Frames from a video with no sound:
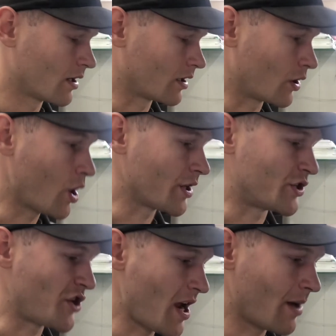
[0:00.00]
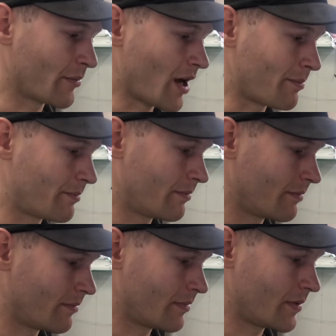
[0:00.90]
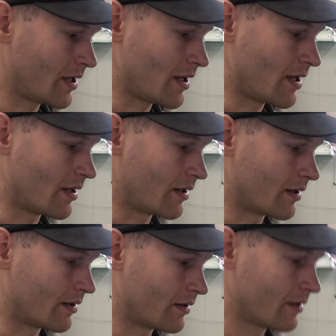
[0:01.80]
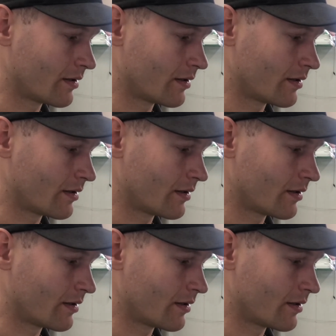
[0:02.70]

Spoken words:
got jammed up in